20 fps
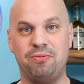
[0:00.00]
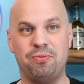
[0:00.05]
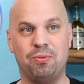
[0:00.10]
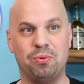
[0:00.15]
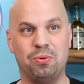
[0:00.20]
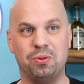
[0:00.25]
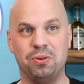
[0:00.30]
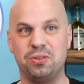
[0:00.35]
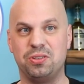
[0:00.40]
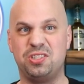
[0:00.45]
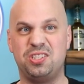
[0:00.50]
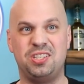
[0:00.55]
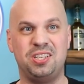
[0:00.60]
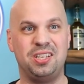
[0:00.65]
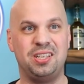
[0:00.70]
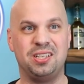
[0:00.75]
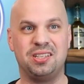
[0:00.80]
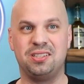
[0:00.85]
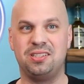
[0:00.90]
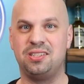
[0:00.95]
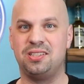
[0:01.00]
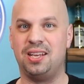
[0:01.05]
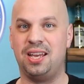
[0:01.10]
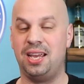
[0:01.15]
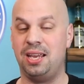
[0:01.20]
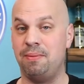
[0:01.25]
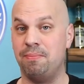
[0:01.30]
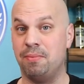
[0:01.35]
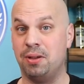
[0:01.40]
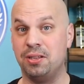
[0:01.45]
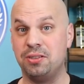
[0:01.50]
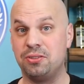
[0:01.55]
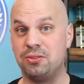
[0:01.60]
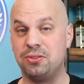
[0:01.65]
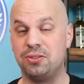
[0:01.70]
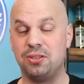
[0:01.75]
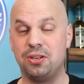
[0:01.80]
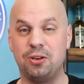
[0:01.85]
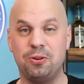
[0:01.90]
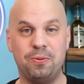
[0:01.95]
for 6 to 8 months
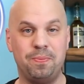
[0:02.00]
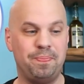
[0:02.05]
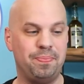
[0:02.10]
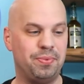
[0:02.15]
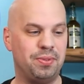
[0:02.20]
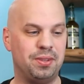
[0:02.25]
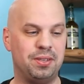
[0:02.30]
or so,